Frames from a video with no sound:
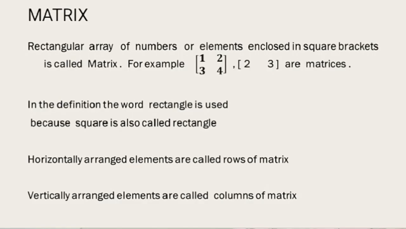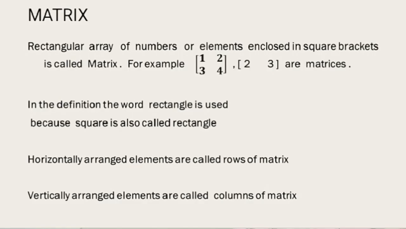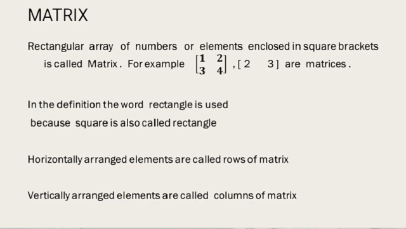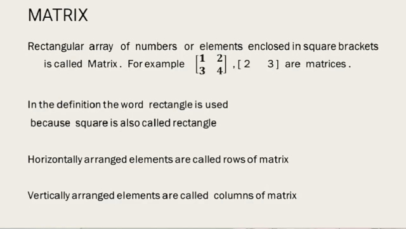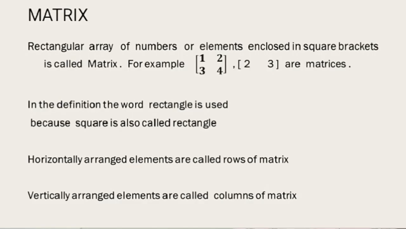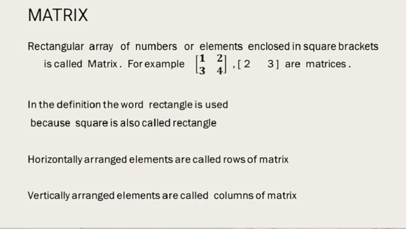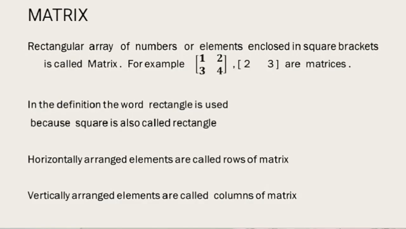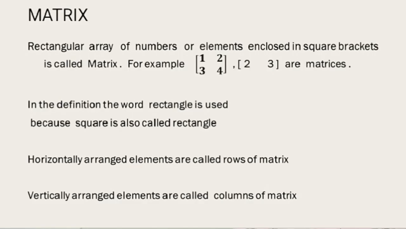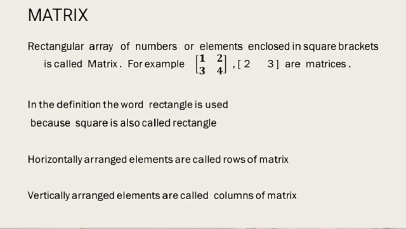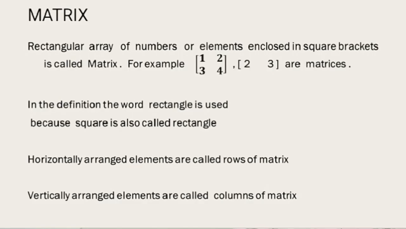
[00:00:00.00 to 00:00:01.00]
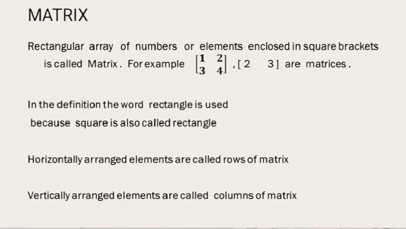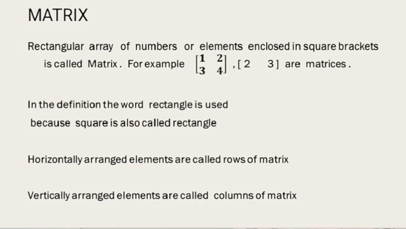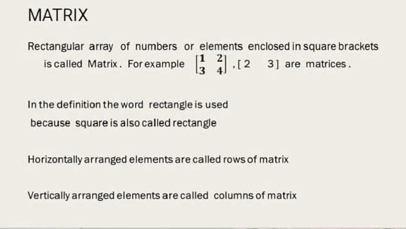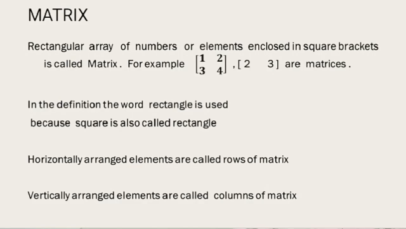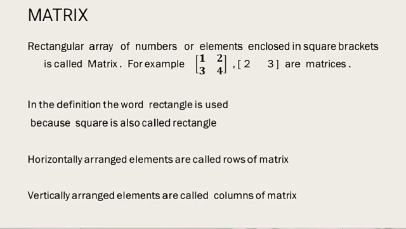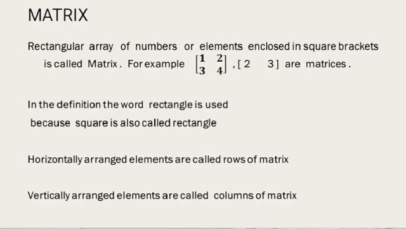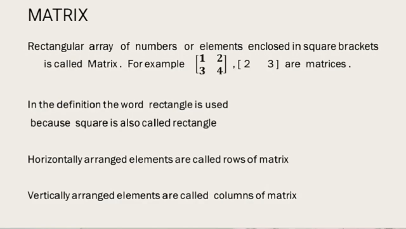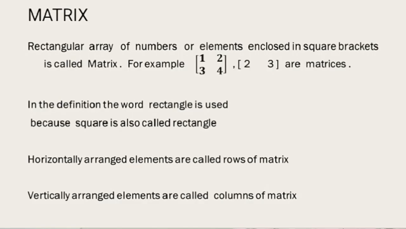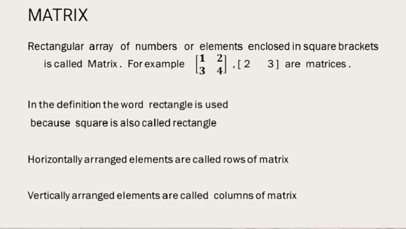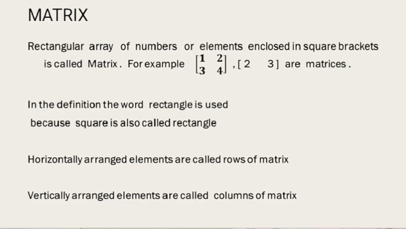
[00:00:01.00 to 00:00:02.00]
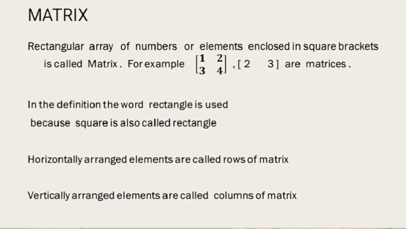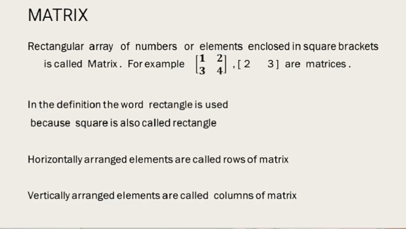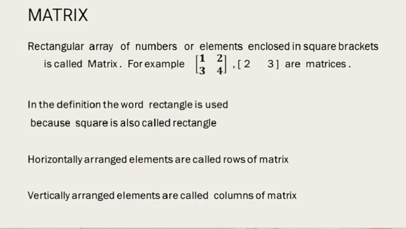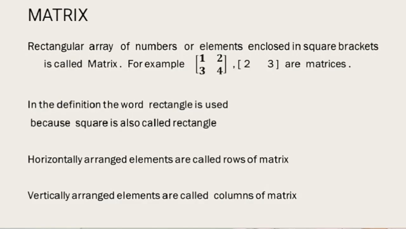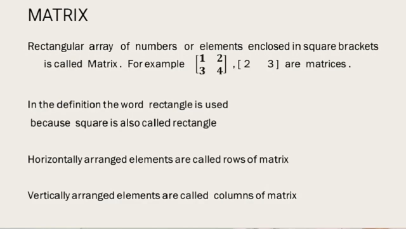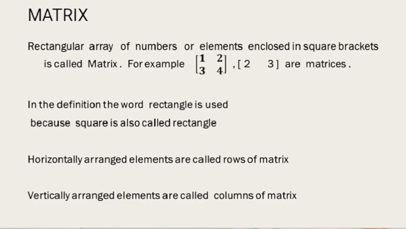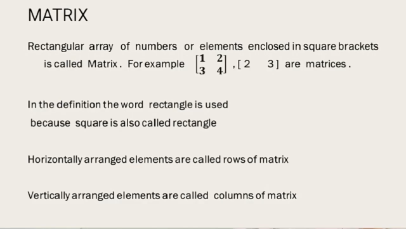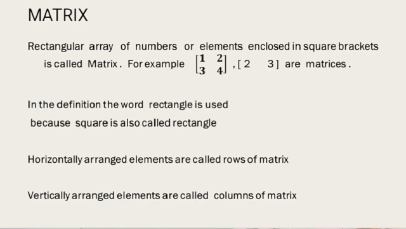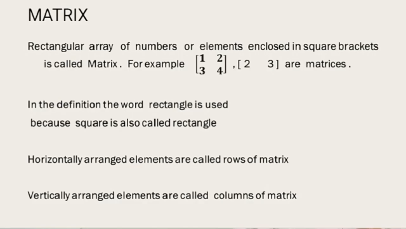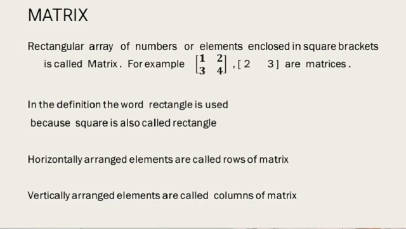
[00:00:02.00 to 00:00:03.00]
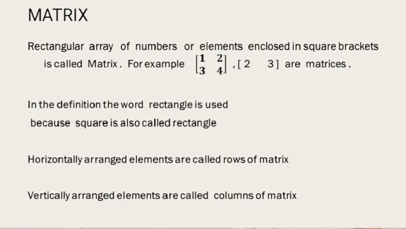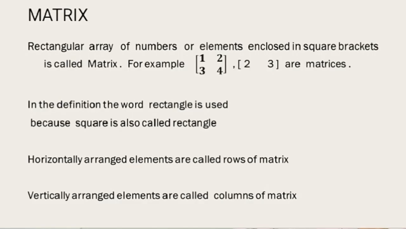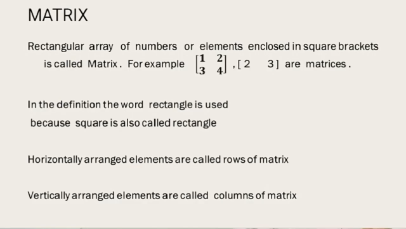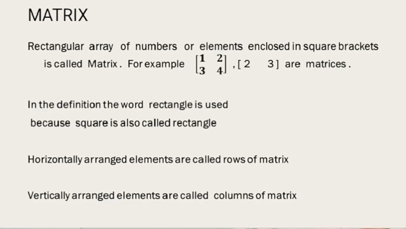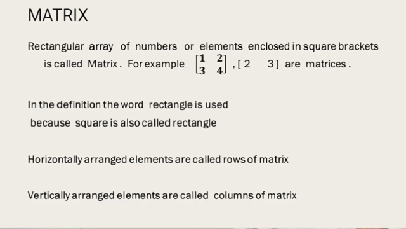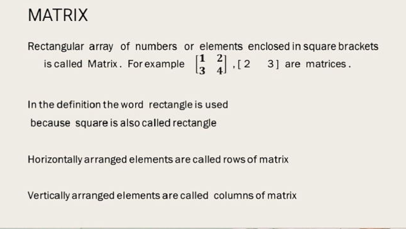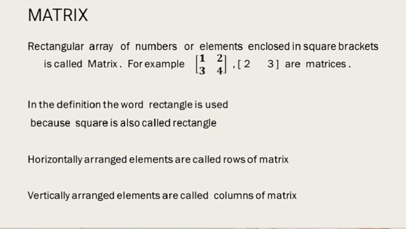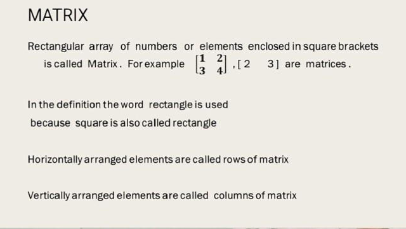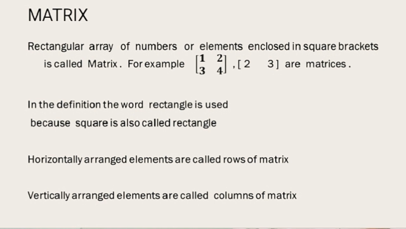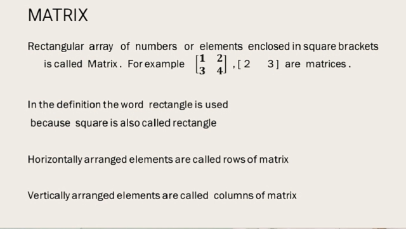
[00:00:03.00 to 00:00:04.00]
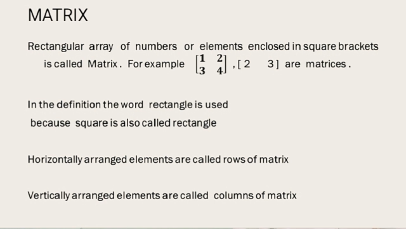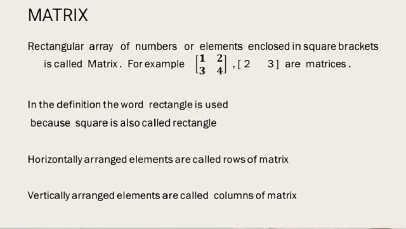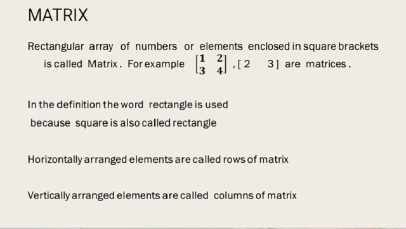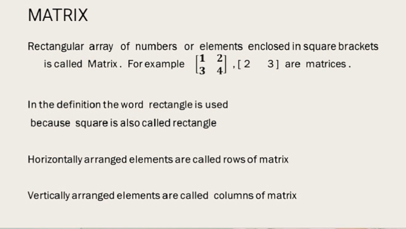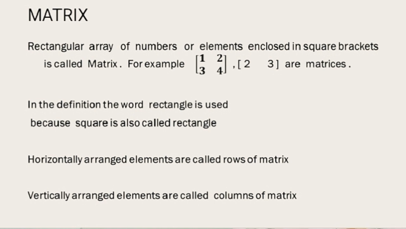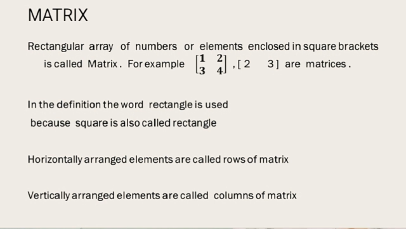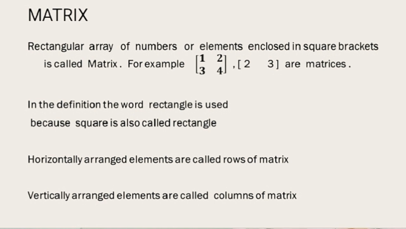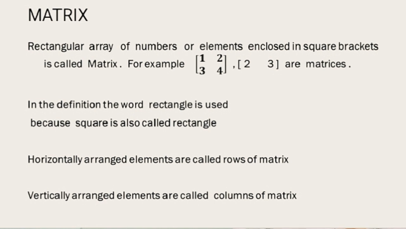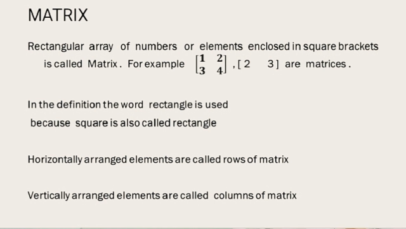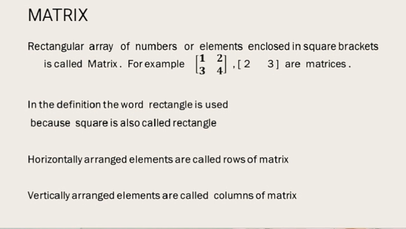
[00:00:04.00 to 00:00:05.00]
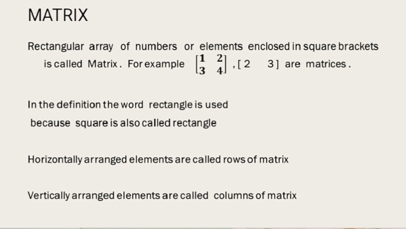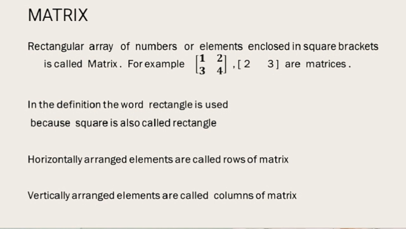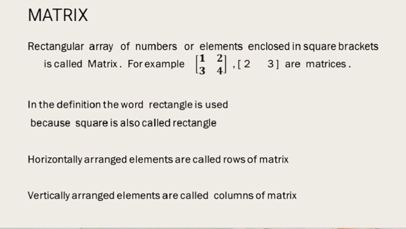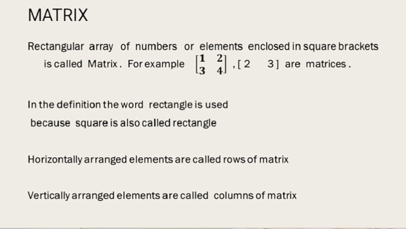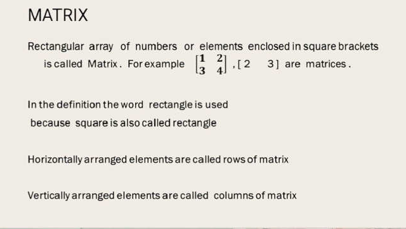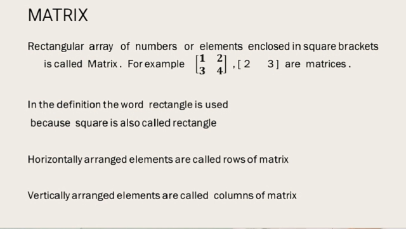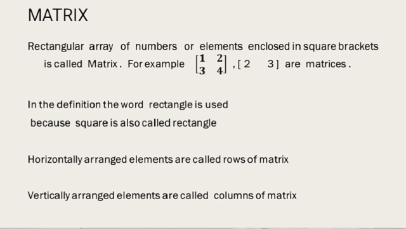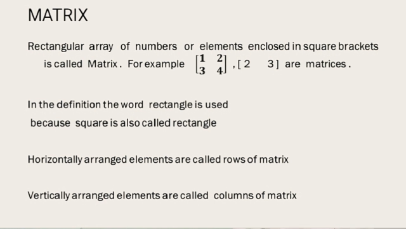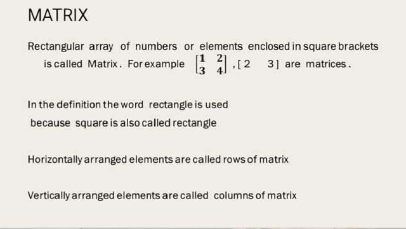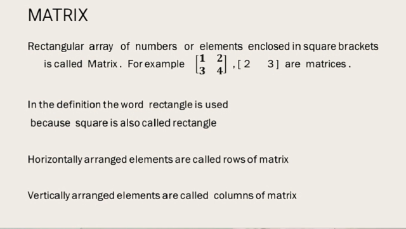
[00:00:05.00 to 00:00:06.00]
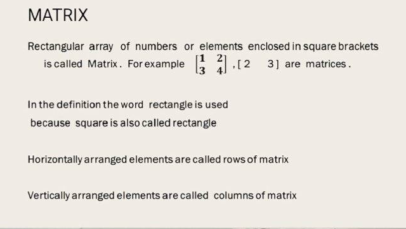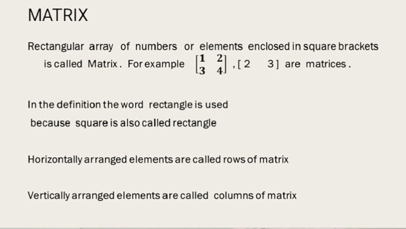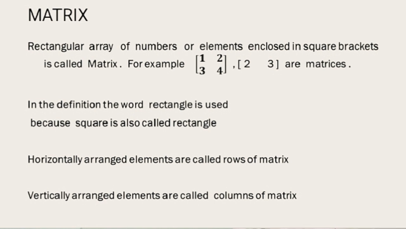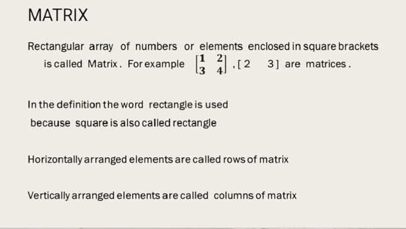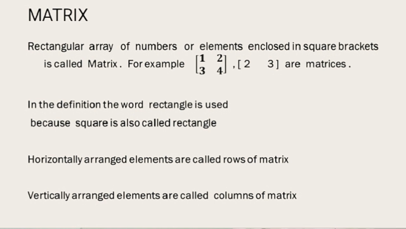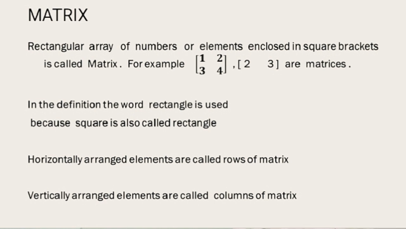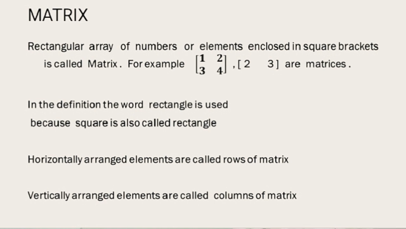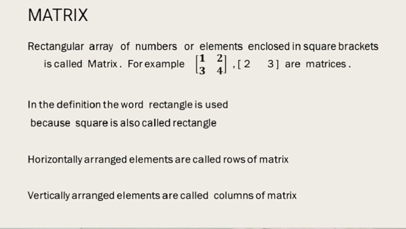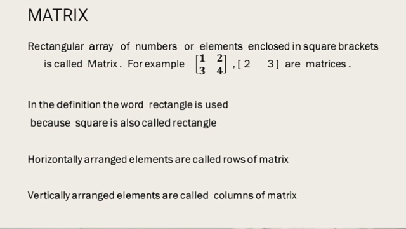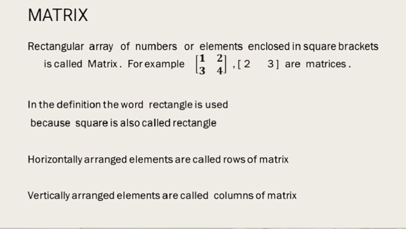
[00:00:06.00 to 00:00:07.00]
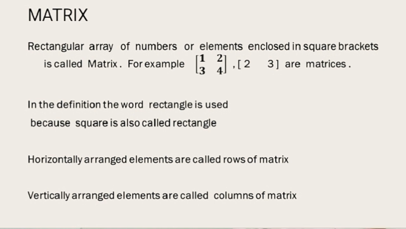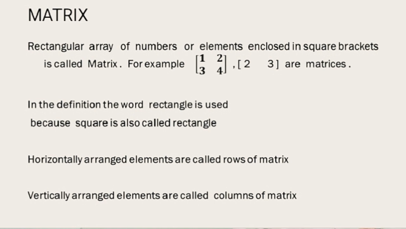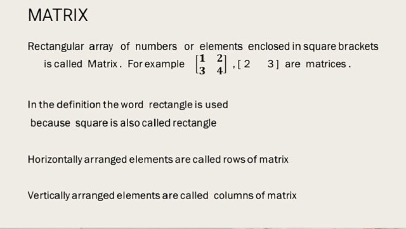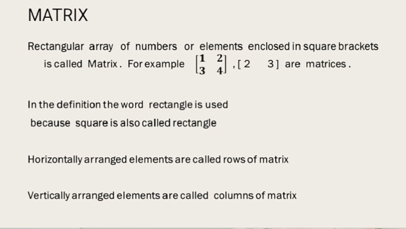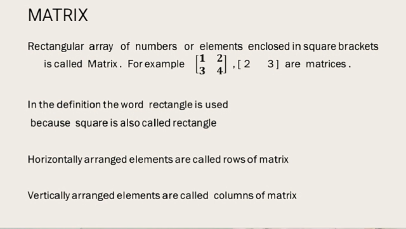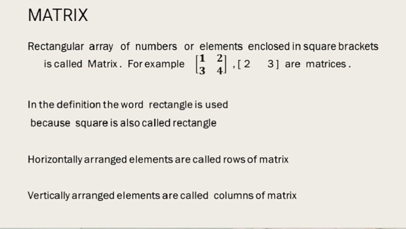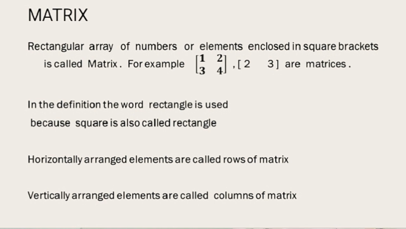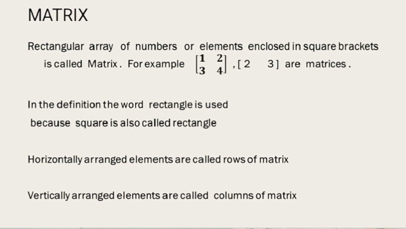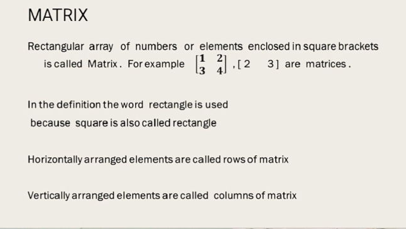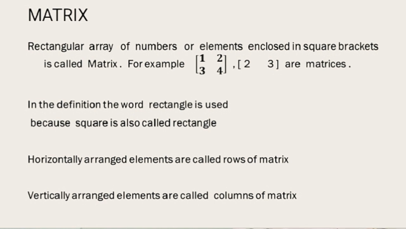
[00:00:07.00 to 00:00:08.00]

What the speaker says: No face is visible, so there are no lips to read.